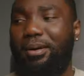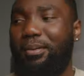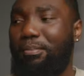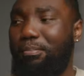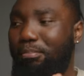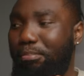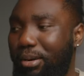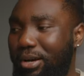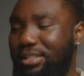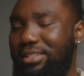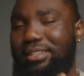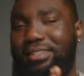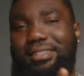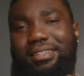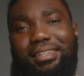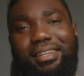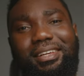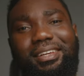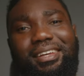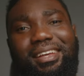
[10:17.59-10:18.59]
I'm buzzing
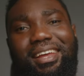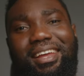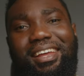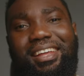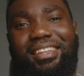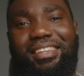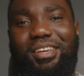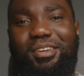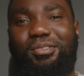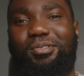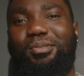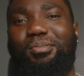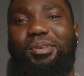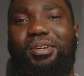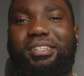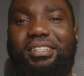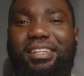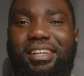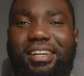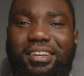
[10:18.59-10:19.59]
today. Thank you so
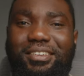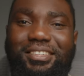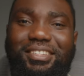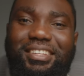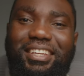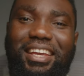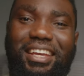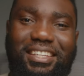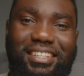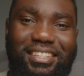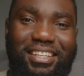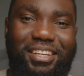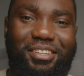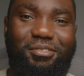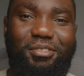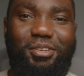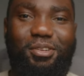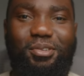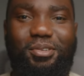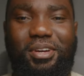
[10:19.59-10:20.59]
much. I'll see you guys in the next
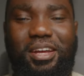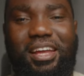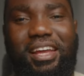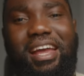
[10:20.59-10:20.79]
video.